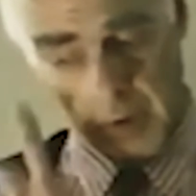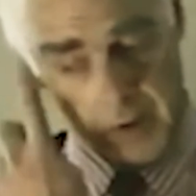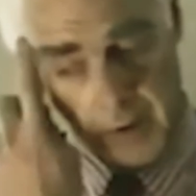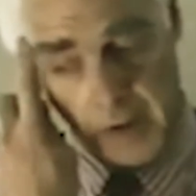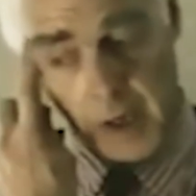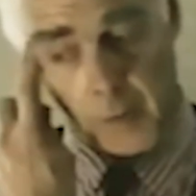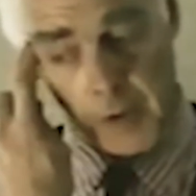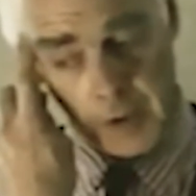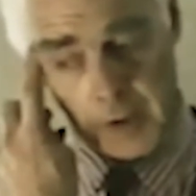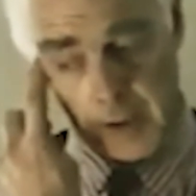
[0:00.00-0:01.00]
at the time
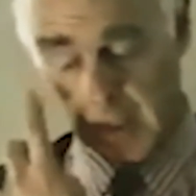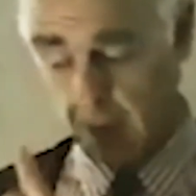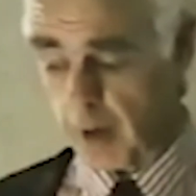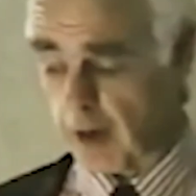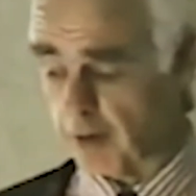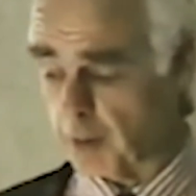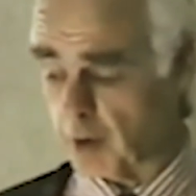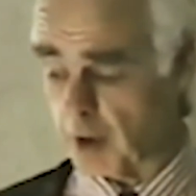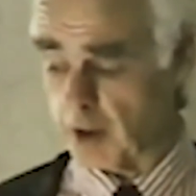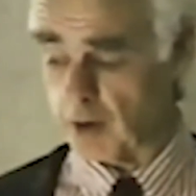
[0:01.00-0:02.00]
when they came back from the
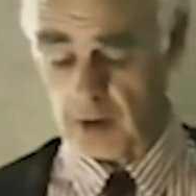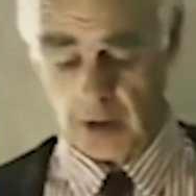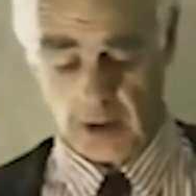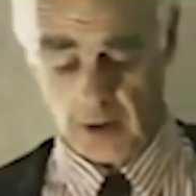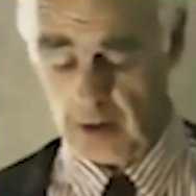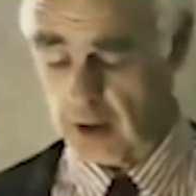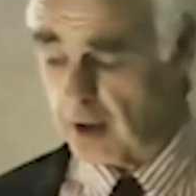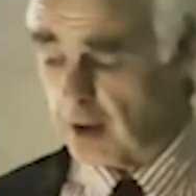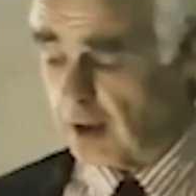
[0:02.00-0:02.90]
United States.